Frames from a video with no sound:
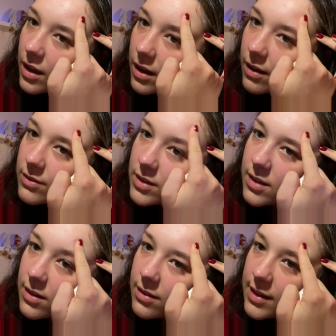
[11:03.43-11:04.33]

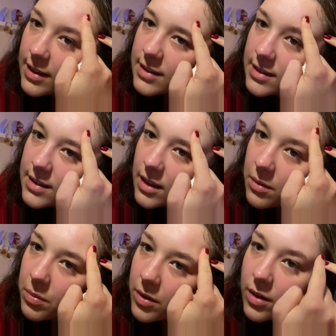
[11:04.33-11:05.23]
Obviously you can't see
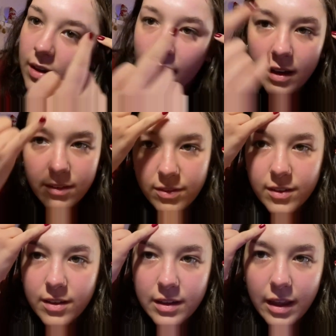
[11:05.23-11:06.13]
it, but you can
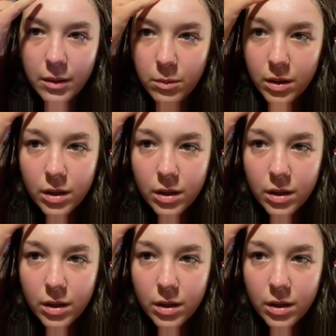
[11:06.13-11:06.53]
feel them,